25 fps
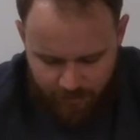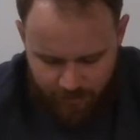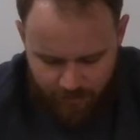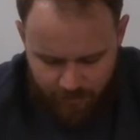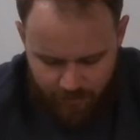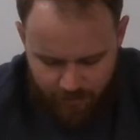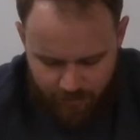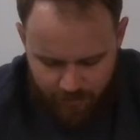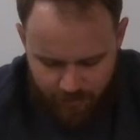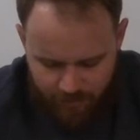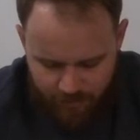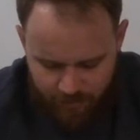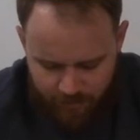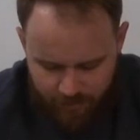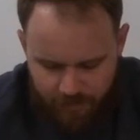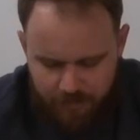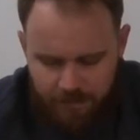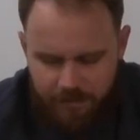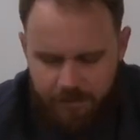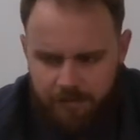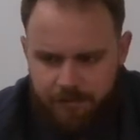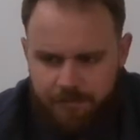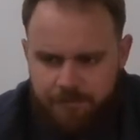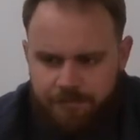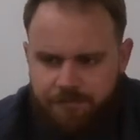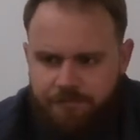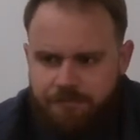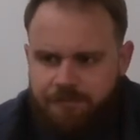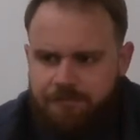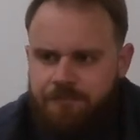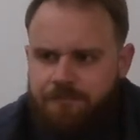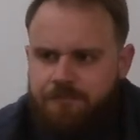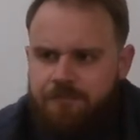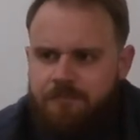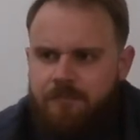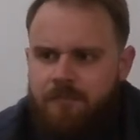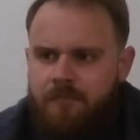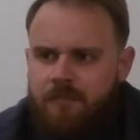The
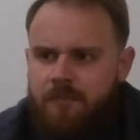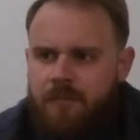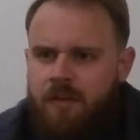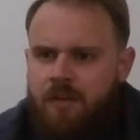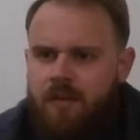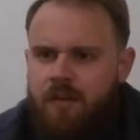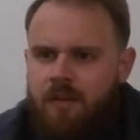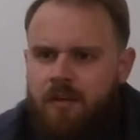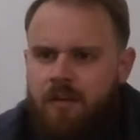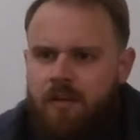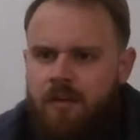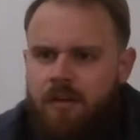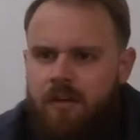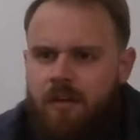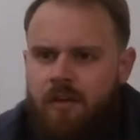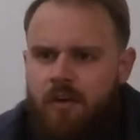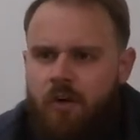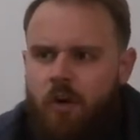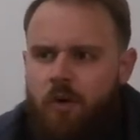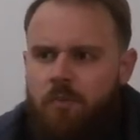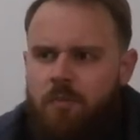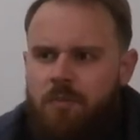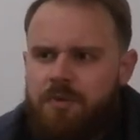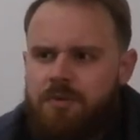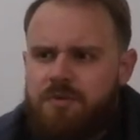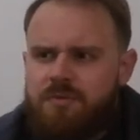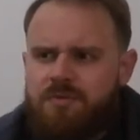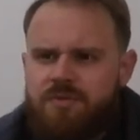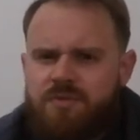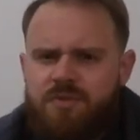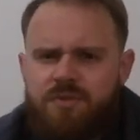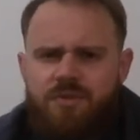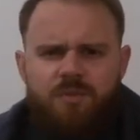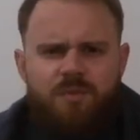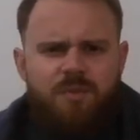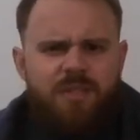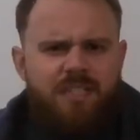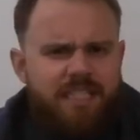almost
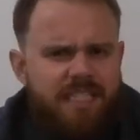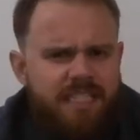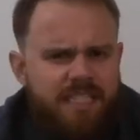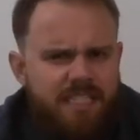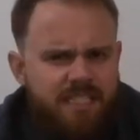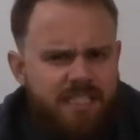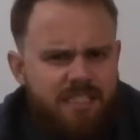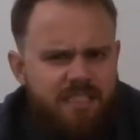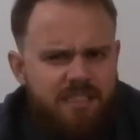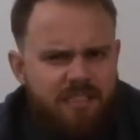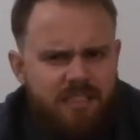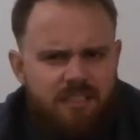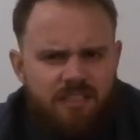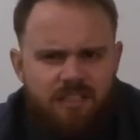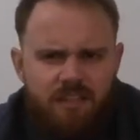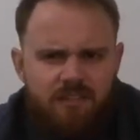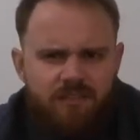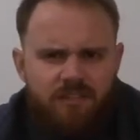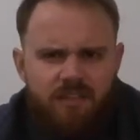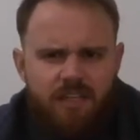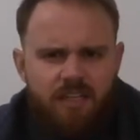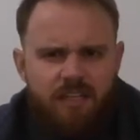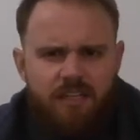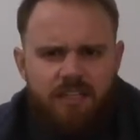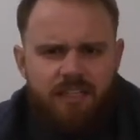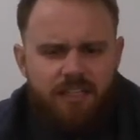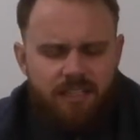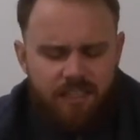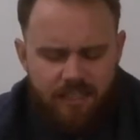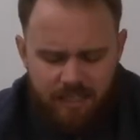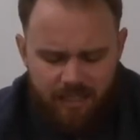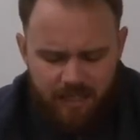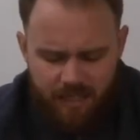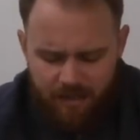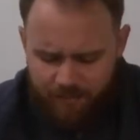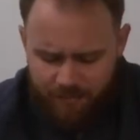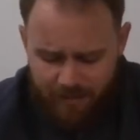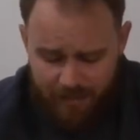sweetness of the onion, I
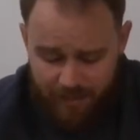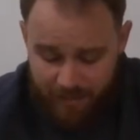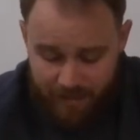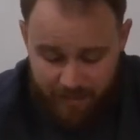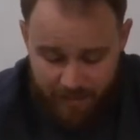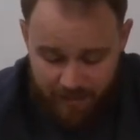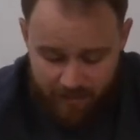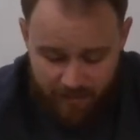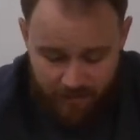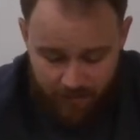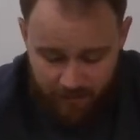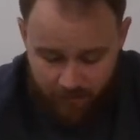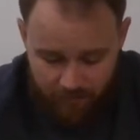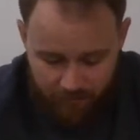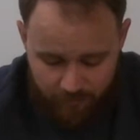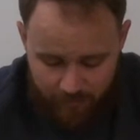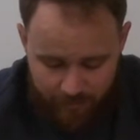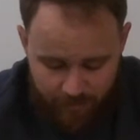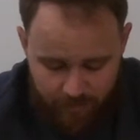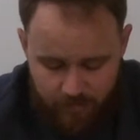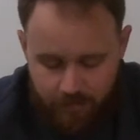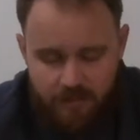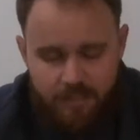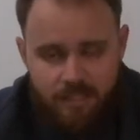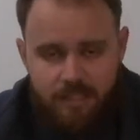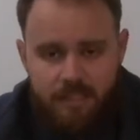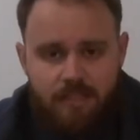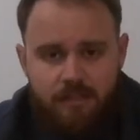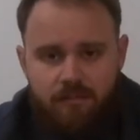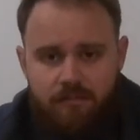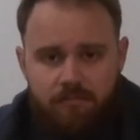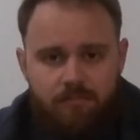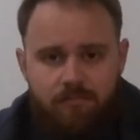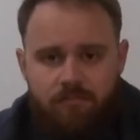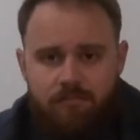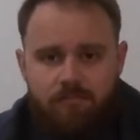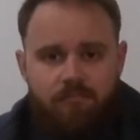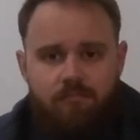mean, I guess I could say
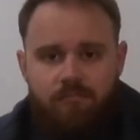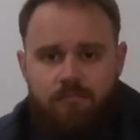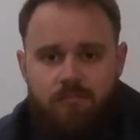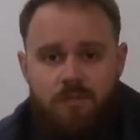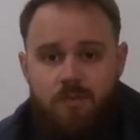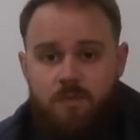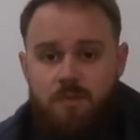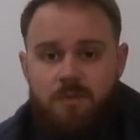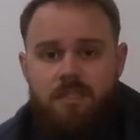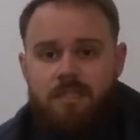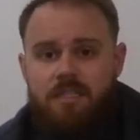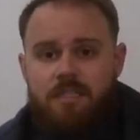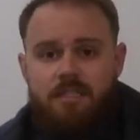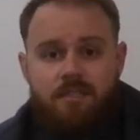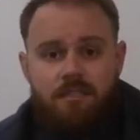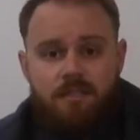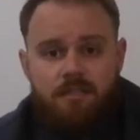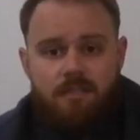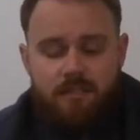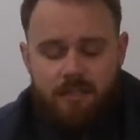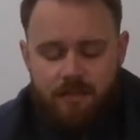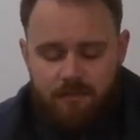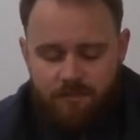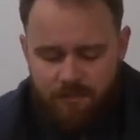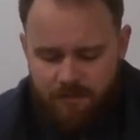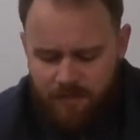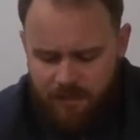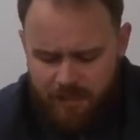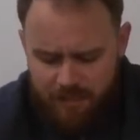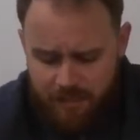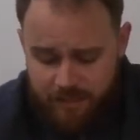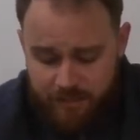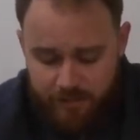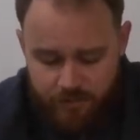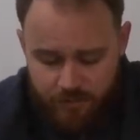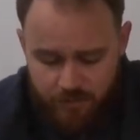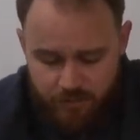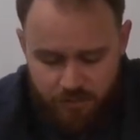sweetness because I feel like these are
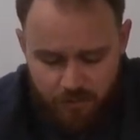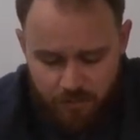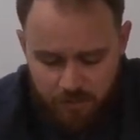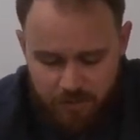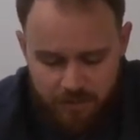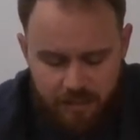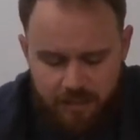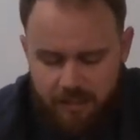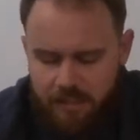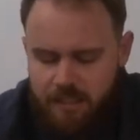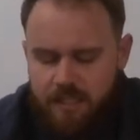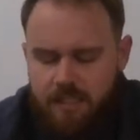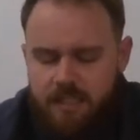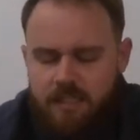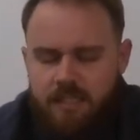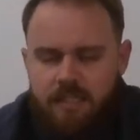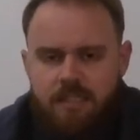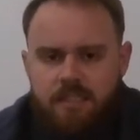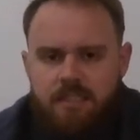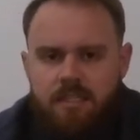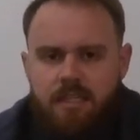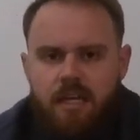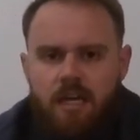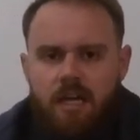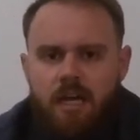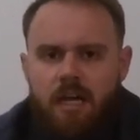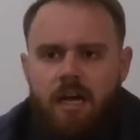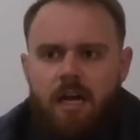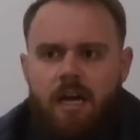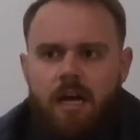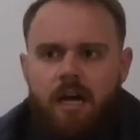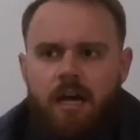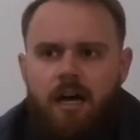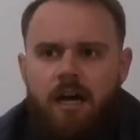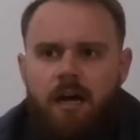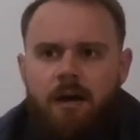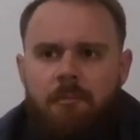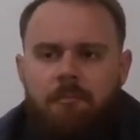sweet onions,
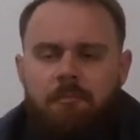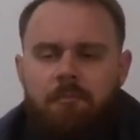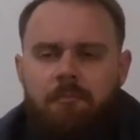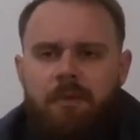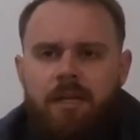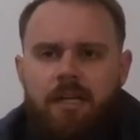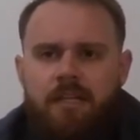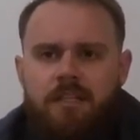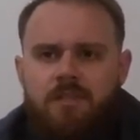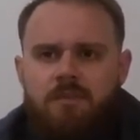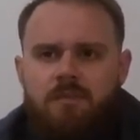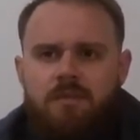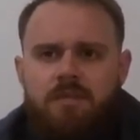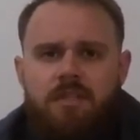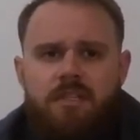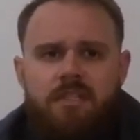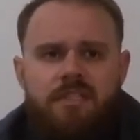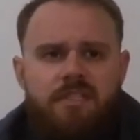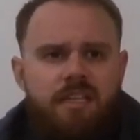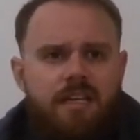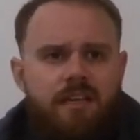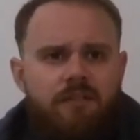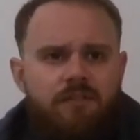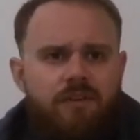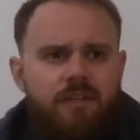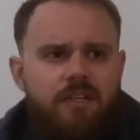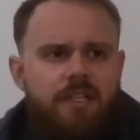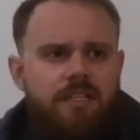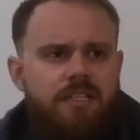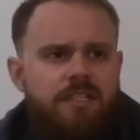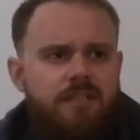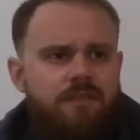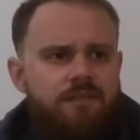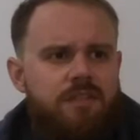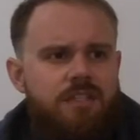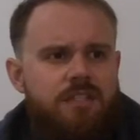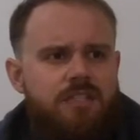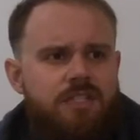mixed with the savoriness of the
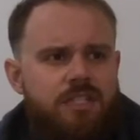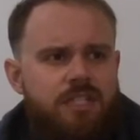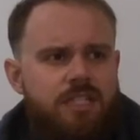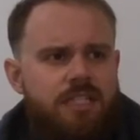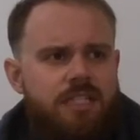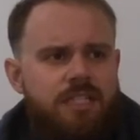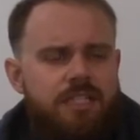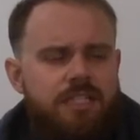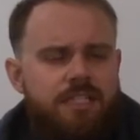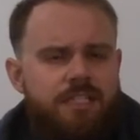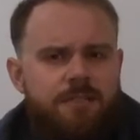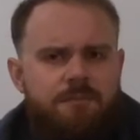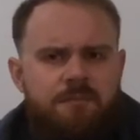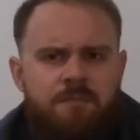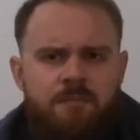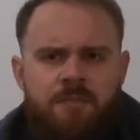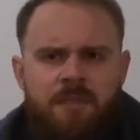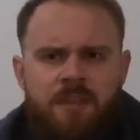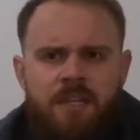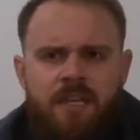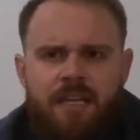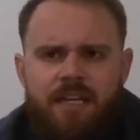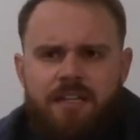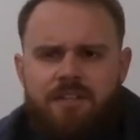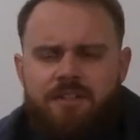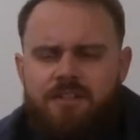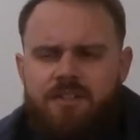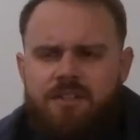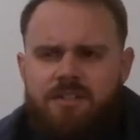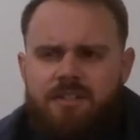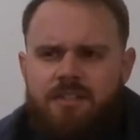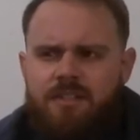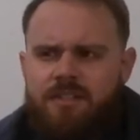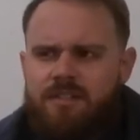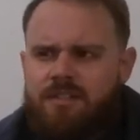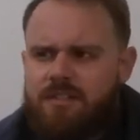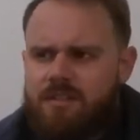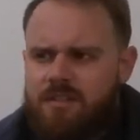cheese and just
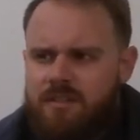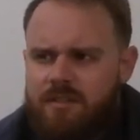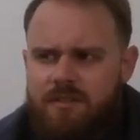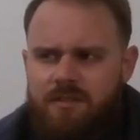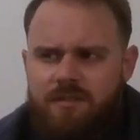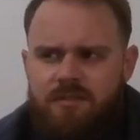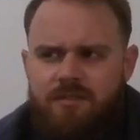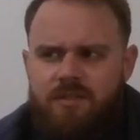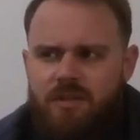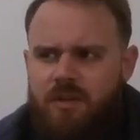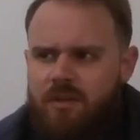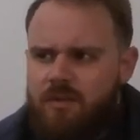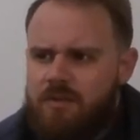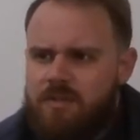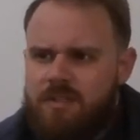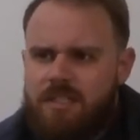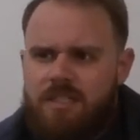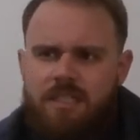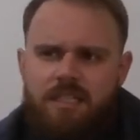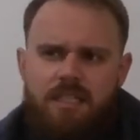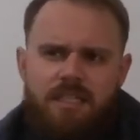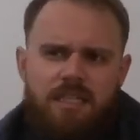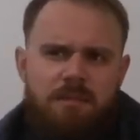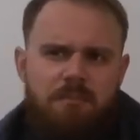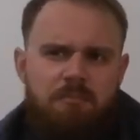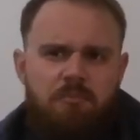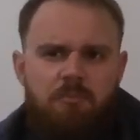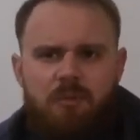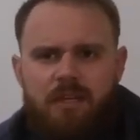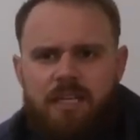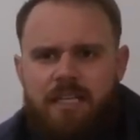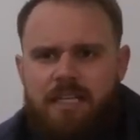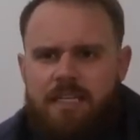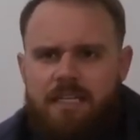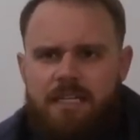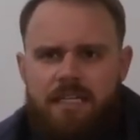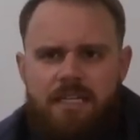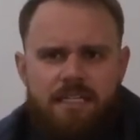the salty
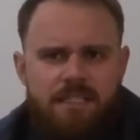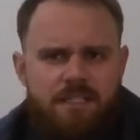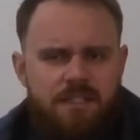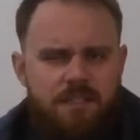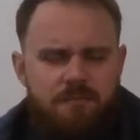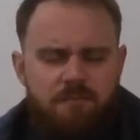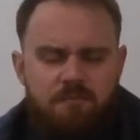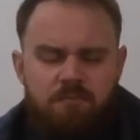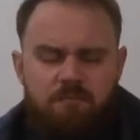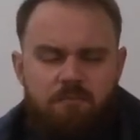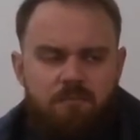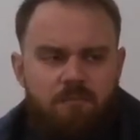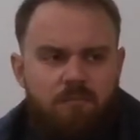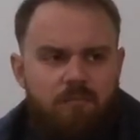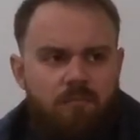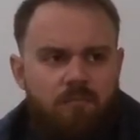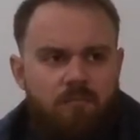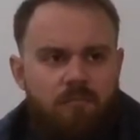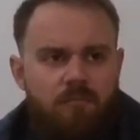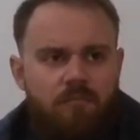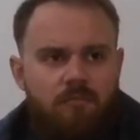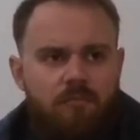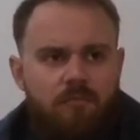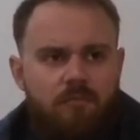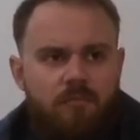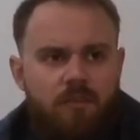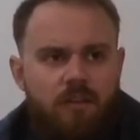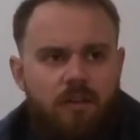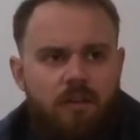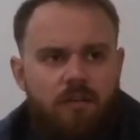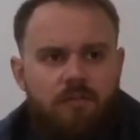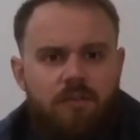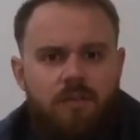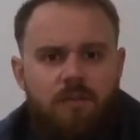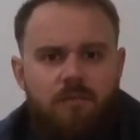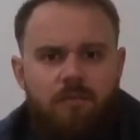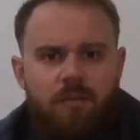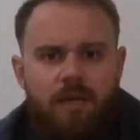meatiness of the
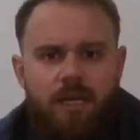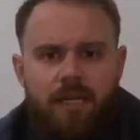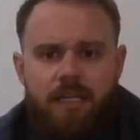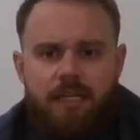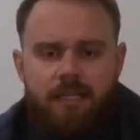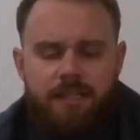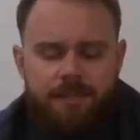bacon,